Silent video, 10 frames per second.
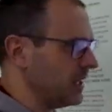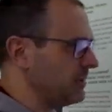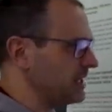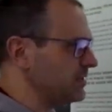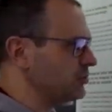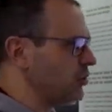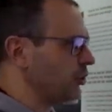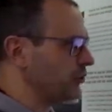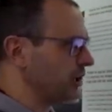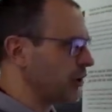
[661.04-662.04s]
diameters
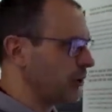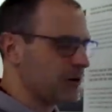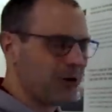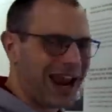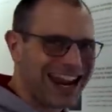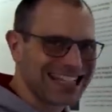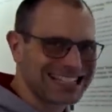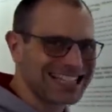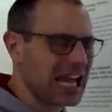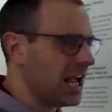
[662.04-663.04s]
on the Carrera
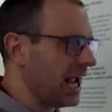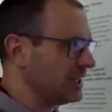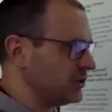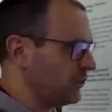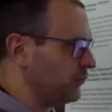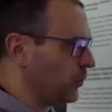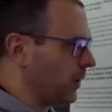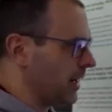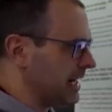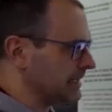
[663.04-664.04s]
S and the
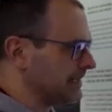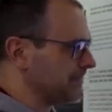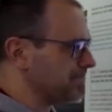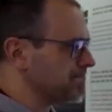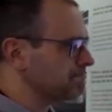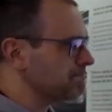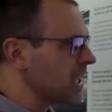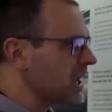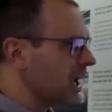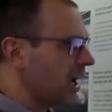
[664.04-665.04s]
4S.
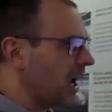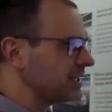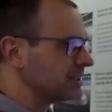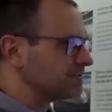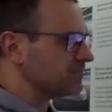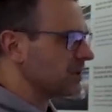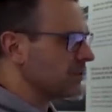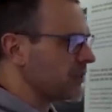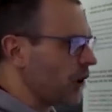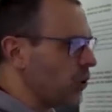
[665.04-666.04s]
And
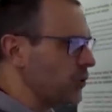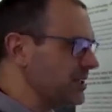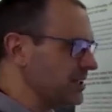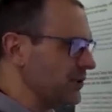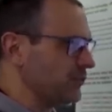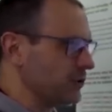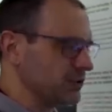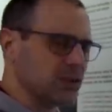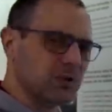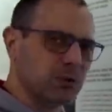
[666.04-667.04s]
the only
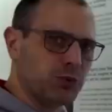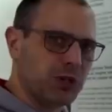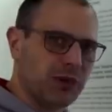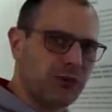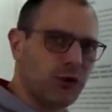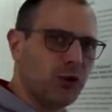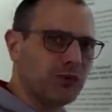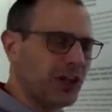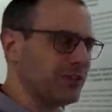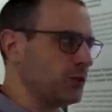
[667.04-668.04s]
differences between the
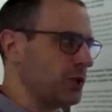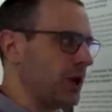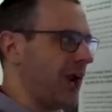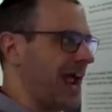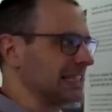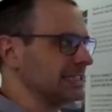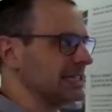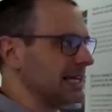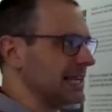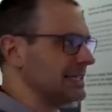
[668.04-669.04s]
front and the rear
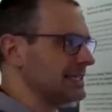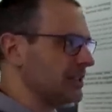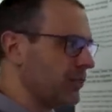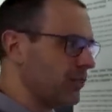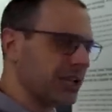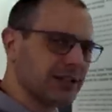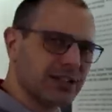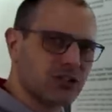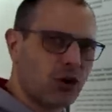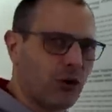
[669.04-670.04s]
axle is the
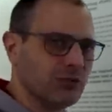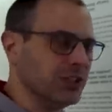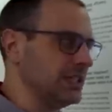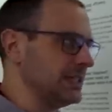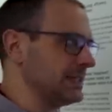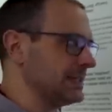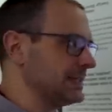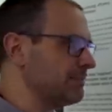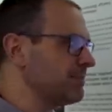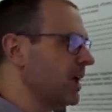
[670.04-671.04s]
thickness of the
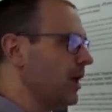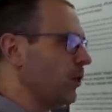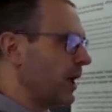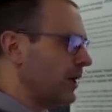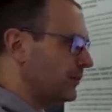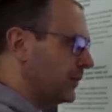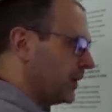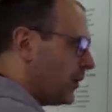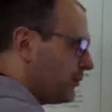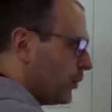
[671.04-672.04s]
discs, where
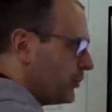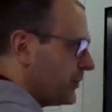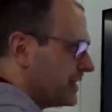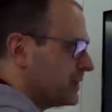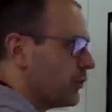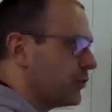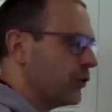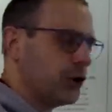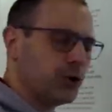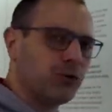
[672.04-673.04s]
the front has
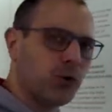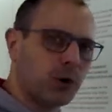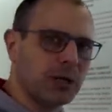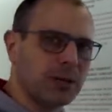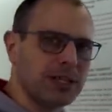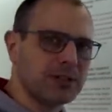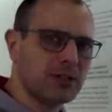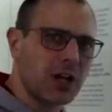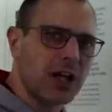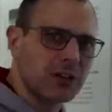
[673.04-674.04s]
34
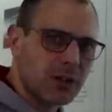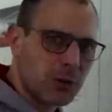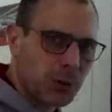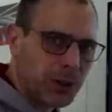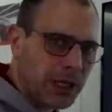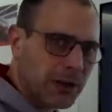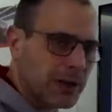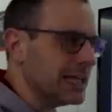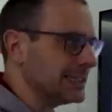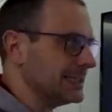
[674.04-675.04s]
millimeter, the
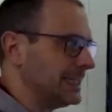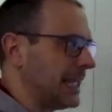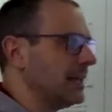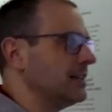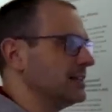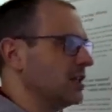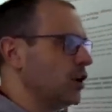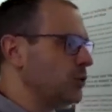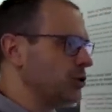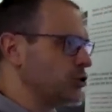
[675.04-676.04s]
rear settles
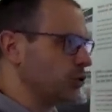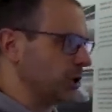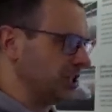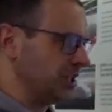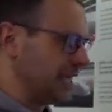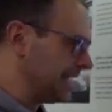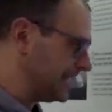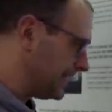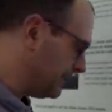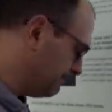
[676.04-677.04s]
with
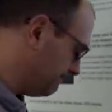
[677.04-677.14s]
28.